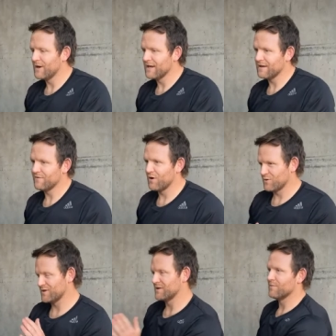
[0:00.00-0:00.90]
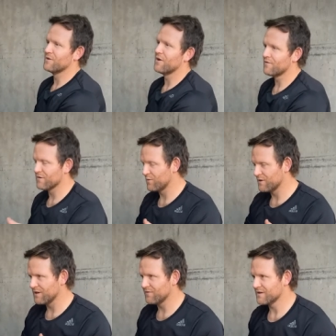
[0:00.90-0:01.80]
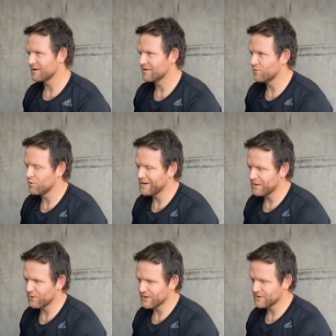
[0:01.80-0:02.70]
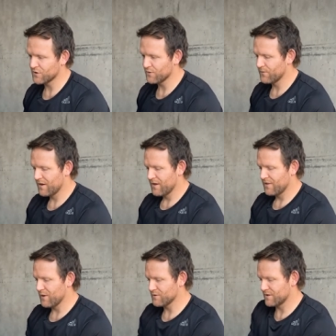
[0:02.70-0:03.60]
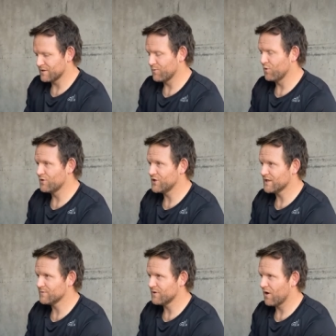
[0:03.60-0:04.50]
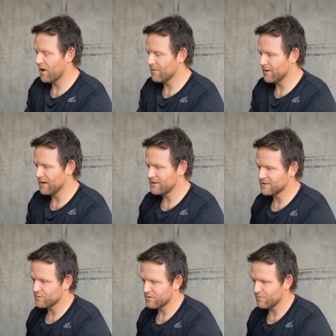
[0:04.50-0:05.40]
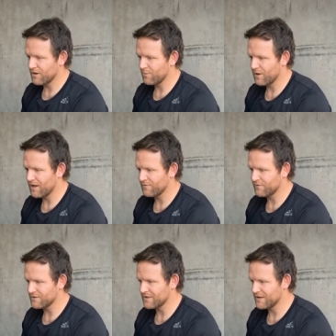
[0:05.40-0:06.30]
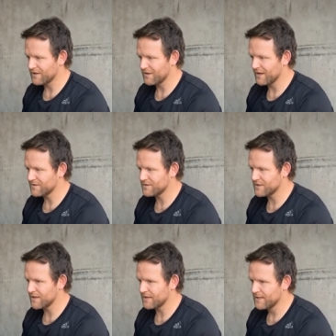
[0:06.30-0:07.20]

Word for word: but if I was slipping over, I wouldn't even kick the ball anywhere. So that was the small adjustment I made just with my plant foot to get that set,